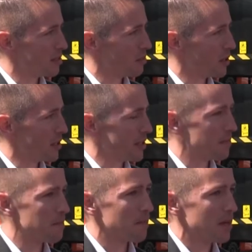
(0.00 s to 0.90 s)
to the market.
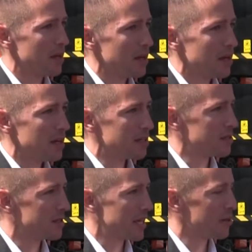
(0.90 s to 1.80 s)
It's
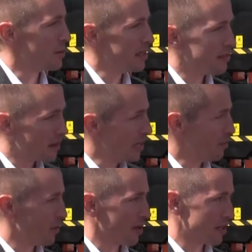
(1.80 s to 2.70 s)
kind of
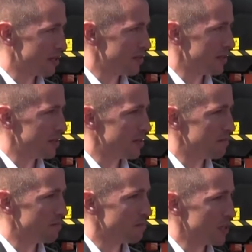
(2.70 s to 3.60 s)
redefining productivity
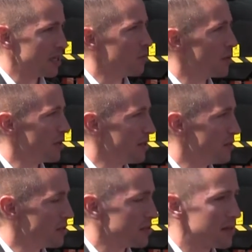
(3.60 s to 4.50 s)
on a number of
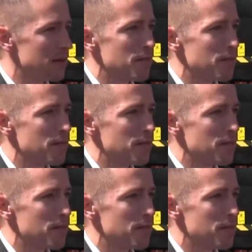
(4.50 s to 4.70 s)
levels.